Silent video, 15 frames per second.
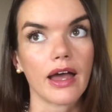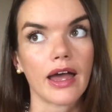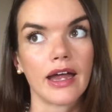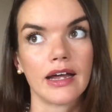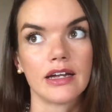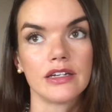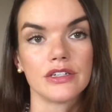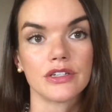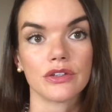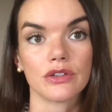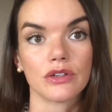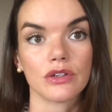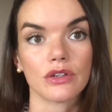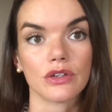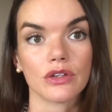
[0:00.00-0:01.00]
and
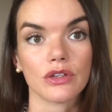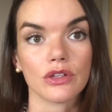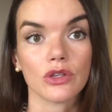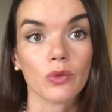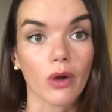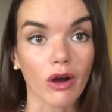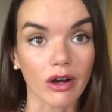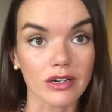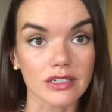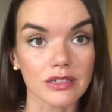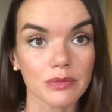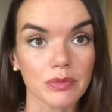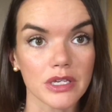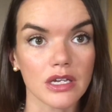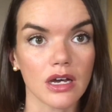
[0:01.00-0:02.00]
you aren't,
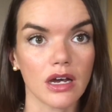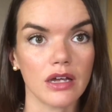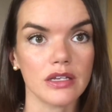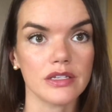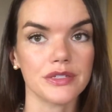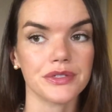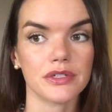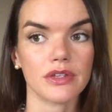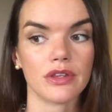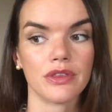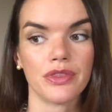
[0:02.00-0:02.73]
because